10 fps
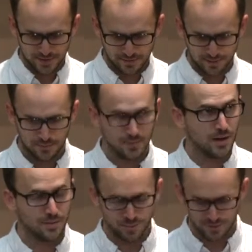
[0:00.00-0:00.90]
that
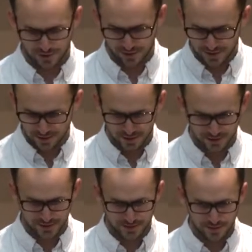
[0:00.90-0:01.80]
more general to other
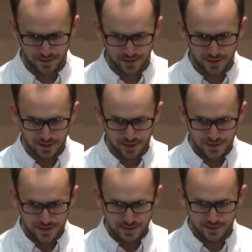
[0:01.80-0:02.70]
projects.
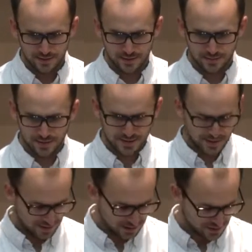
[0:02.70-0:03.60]
Let's
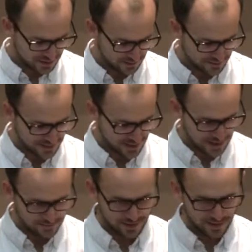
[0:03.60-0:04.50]
see, in the interest of
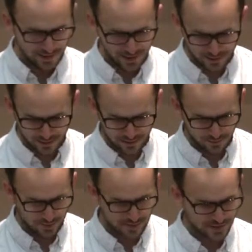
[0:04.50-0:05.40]
time, I think
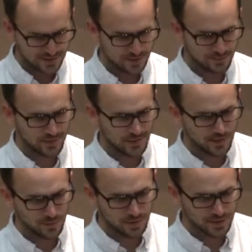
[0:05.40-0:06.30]
I'll mention this a little
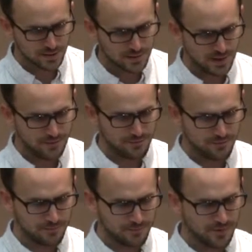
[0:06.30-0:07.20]
bit. We also have,
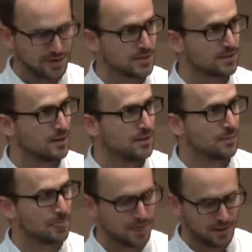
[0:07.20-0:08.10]
for this
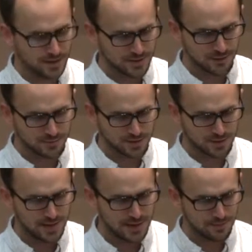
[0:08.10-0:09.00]
open
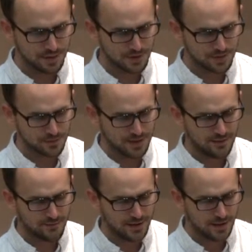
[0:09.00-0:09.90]
source hand project, we
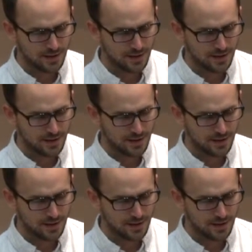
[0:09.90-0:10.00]
have,